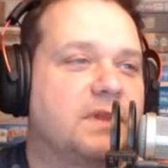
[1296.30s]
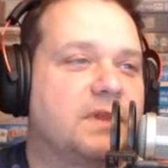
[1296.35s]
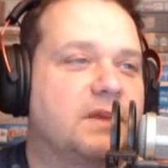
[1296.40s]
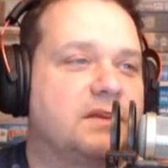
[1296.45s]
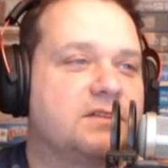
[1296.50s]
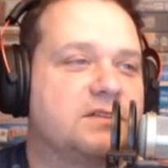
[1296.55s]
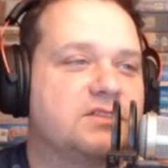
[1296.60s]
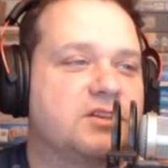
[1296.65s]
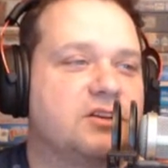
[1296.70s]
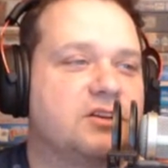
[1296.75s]

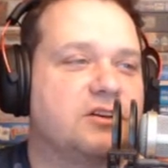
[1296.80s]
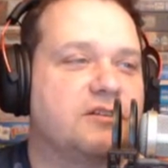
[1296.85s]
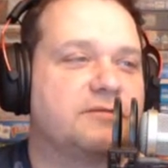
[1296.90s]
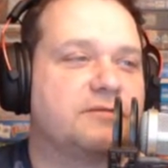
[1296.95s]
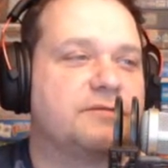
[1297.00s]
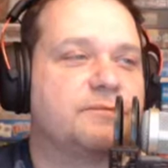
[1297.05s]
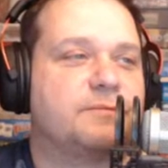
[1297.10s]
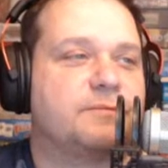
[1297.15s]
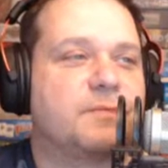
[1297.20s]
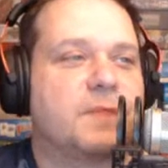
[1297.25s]
It's good enough.
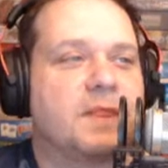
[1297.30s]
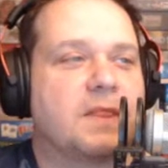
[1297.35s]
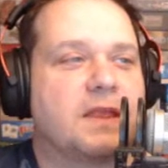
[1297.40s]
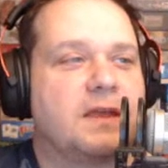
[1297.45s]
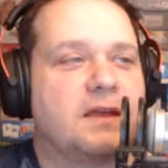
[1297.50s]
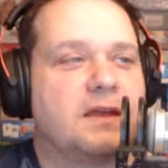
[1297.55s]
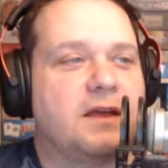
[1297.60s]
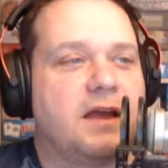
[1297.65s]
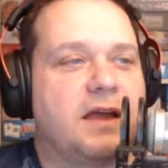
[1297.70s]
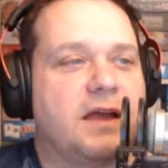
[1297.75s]

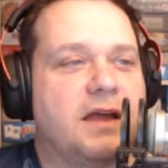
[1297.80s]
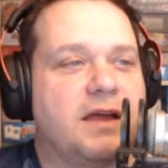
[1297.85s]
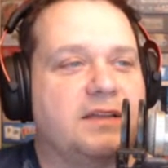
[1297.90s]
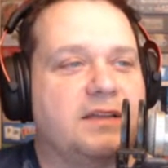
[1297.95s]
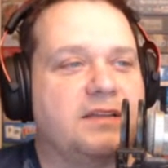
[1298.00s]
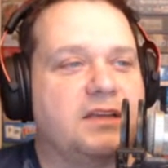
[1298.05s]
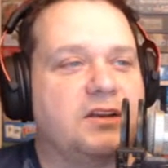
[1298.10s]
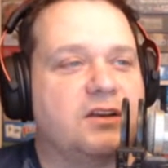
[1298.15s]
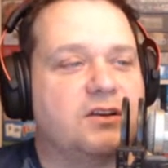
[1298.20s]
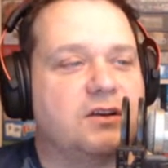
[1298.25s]

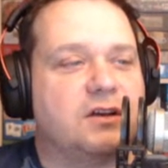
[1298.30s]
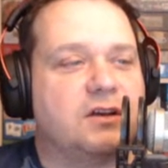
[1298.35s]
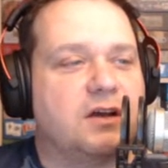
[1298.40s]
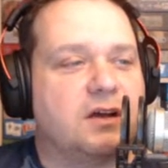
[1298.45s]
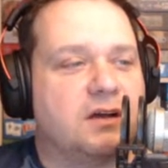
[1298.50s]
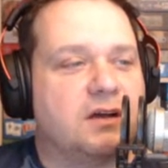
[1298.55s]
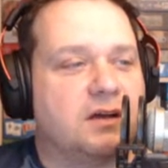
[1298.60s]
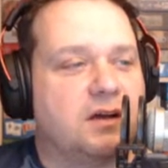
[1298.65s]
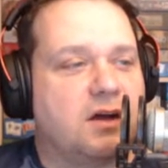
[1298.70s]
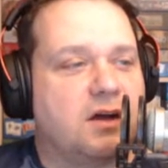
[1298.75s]
And then
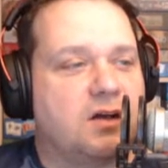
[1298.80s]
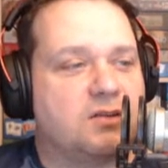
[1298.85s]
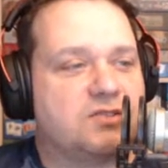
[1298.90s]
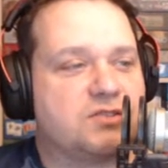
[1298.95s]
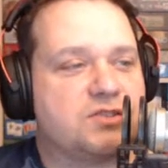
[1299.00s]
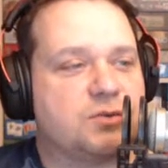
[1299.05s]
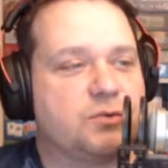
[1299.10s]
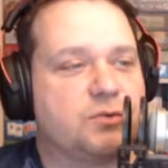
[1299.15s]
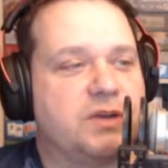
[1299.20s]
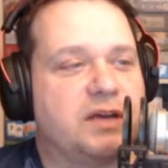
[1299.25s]

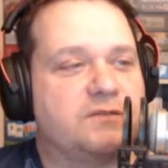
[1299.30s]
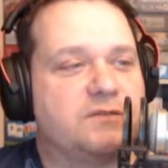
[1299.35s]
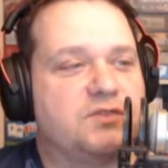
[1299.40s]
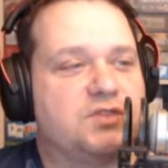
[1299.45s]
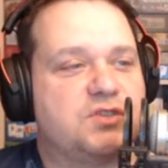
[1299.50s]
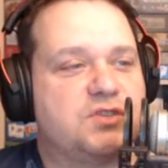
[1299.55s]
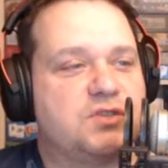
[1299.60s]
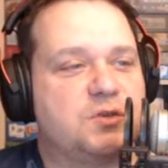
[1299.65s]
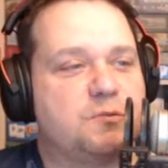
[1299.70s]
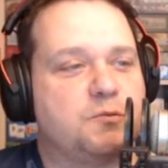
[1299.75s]
also we have
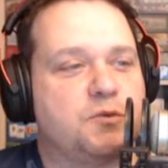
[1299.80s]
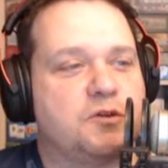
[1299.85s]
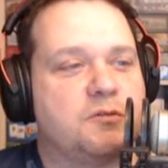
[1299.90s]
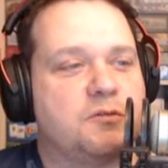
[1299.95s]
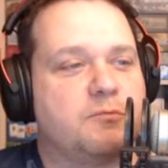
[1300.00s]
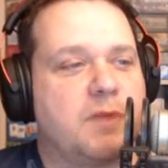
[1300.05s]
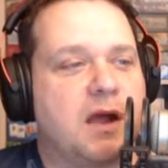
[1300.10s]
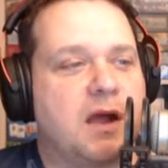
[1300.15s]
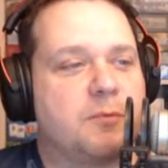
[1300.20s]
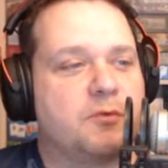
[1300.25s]
Super
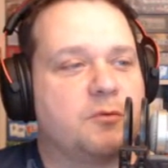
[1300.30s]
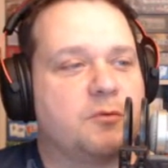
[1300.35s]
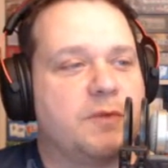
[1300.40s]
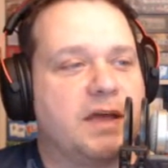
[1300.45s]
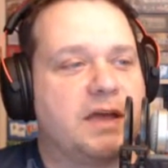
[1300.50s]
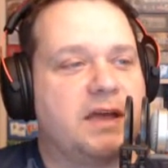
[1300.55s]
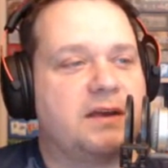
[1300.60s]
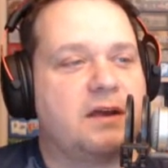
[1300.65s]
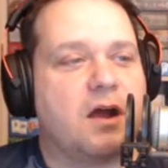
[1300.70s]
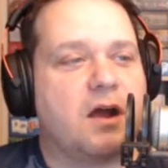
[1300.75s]

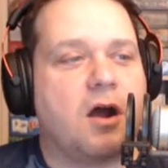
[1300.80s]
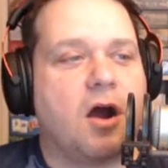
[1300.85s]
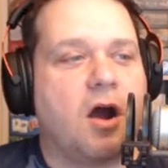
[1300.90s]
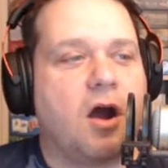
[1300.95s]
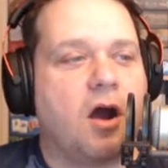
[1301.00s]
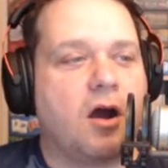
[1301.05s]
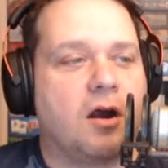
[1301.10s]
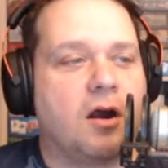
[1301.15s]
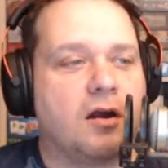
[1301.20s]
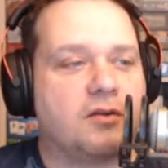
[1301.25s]
Bomberman
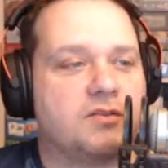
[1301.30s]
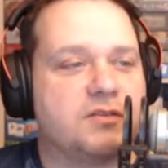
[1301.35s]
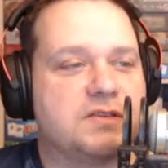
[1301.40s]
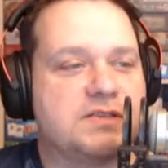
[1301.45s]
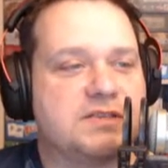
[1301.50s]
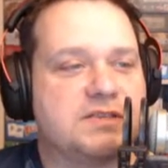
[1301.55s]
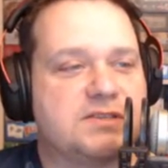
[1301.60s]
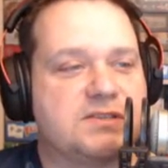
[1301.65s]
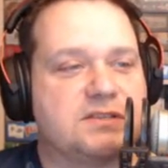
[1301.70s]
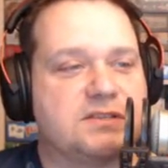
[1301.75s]
R.
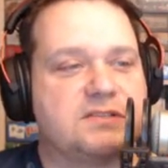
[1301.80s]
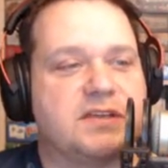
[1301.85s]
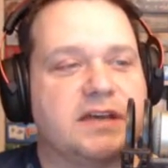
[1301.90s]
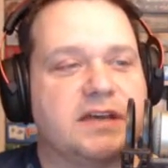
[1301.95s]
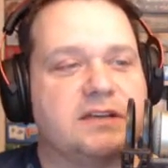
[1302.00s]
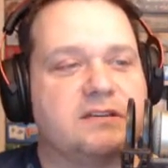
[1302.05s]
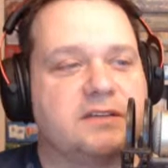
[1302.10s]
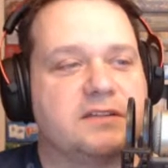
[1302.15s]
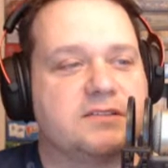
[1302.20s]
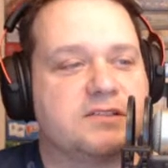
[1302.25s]
This is the
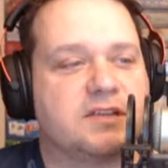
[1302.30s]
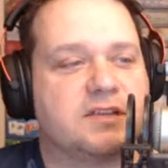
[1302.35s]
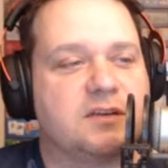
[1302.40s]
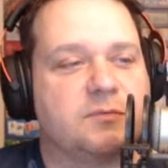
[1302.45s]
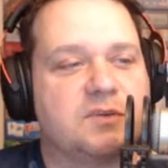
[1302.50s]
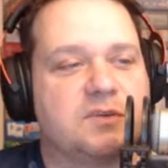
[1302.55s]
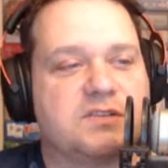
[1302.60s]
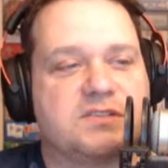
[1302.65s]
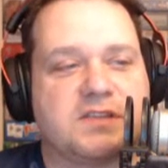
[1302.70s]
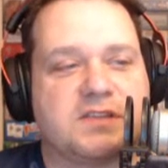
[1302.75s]
title that's going to
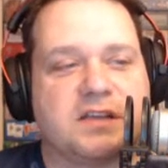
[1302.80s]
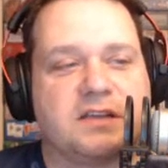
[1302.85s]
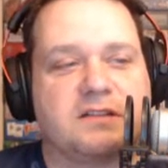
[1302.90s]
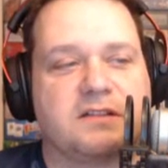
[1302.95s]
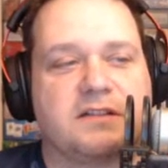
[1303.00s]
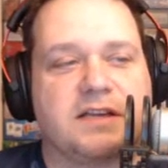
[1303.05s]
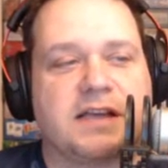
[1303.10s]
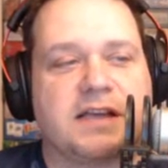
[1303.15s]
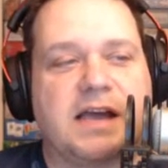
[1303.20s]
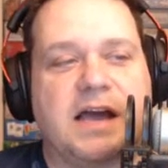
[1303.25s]
be
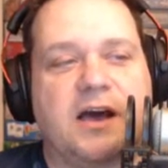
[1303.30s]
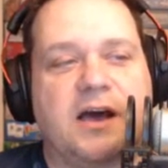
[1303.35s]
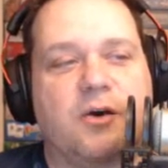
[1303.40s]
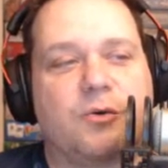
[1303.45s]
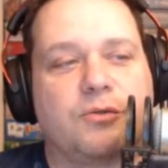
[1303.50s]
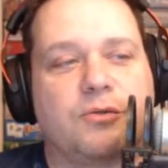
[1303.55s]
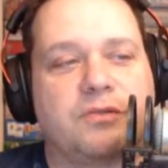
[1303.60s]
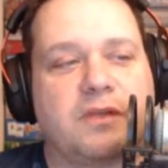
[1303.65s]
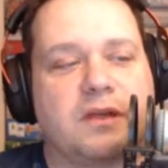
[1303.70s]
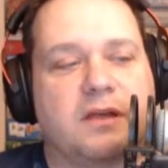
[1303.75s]
cycling
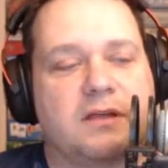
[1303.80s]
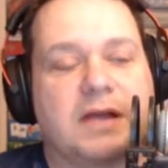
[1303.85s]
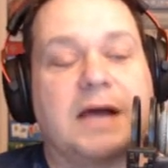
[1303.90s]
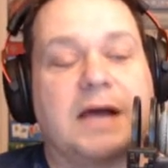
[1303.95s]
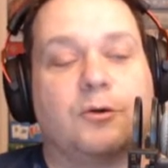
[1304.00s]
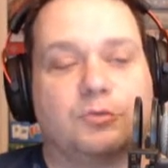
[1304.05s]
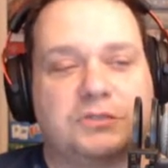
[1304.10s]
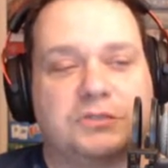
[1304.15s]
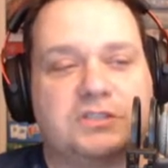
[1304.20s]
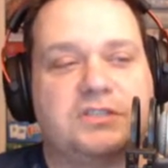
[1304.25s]

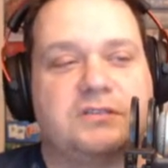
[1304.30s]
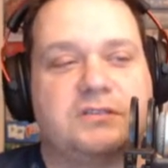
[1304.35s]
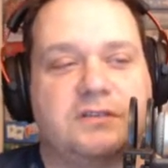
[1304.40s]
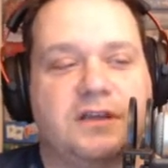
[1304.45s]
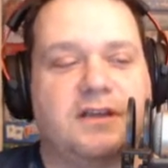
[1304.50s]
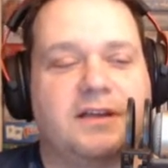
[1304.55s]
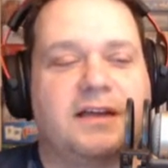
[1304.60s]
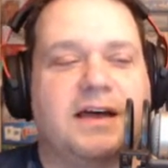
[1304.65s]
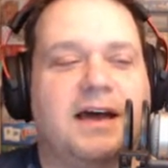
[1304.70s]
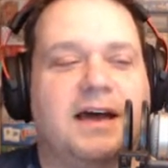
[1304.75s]
out
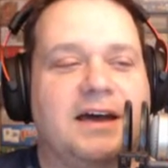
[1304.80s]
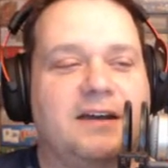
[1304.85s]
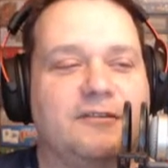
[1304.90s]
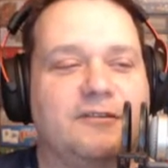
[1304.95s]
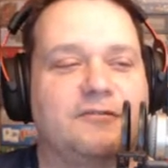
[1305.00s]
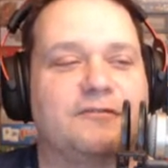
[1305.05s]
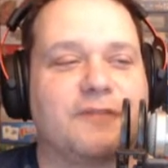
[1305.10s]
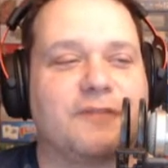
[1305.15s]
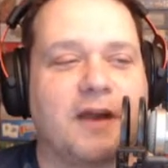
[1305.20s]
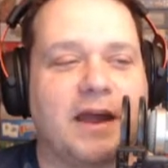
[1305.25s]
on
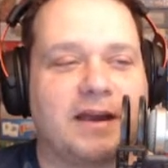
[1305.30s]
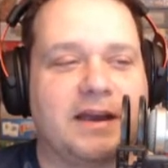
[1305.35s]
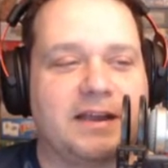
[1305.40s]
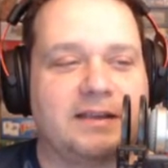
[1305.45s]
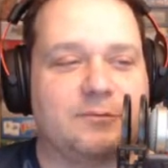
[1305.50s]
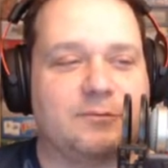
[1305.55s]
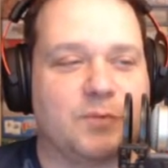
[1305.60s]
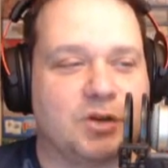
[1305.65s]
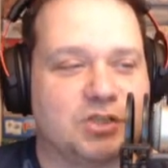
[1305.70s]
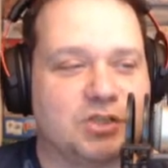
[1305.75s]

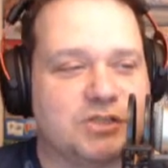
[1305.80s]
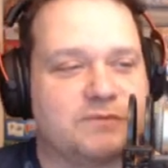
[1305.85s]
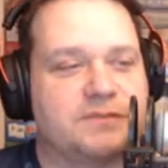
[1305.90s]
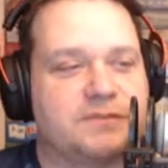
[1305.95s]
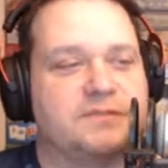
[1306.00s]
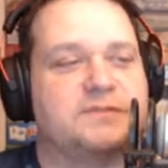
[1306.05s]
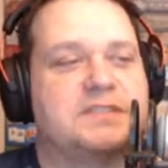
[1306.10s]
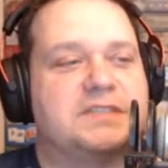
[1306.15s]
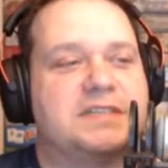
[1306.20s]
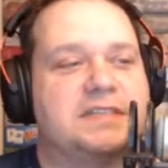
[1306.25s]
Friday, March
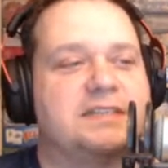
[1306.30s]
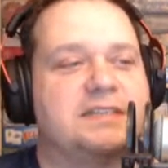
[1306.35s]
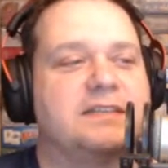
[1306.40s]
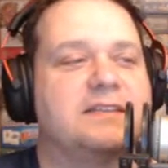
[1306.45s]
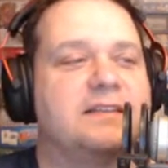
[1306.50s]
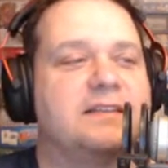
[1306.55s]
15th.